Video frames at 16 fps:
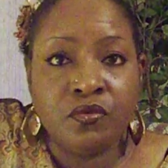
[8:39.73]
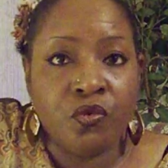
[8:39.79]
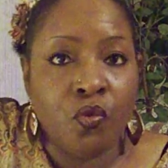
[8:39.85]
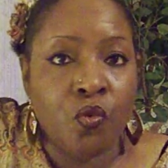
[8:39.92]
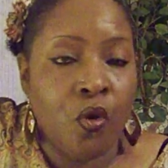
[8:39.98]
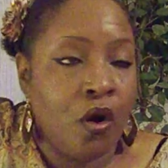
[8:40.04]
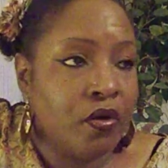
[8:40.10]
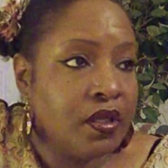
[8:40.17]

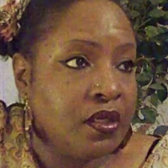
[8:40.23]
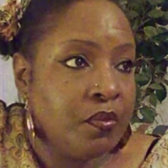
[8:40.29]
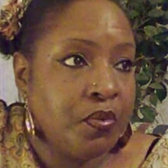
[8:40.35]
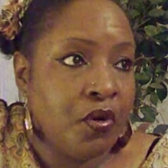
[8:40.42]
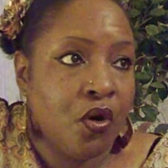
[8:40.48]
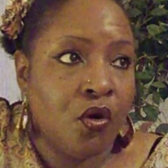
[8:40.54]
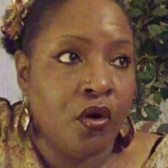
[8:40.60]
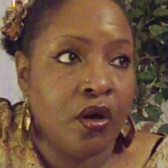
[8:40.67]
Walk in the
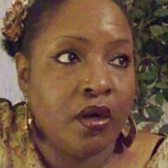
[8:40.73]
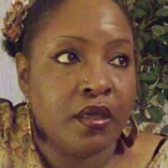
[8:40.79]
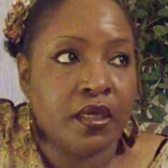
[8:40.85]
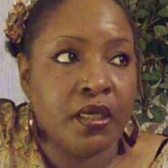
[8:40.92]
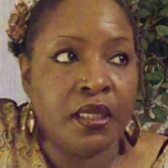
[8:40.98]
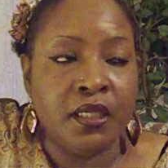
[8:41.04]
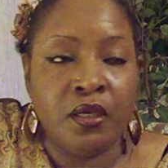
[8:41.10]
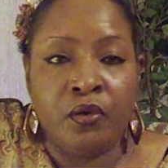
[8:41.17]
park.
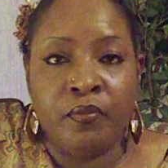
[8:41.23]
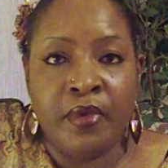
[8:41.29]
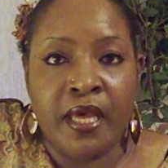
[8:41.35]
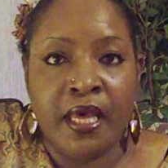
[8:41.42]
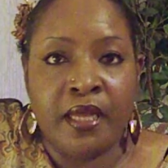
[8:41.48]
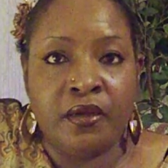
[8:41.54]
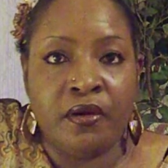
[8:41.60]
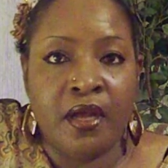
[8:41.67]
It don't
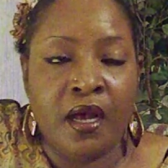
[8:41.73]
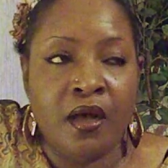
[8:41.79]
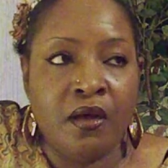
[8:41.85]
matter.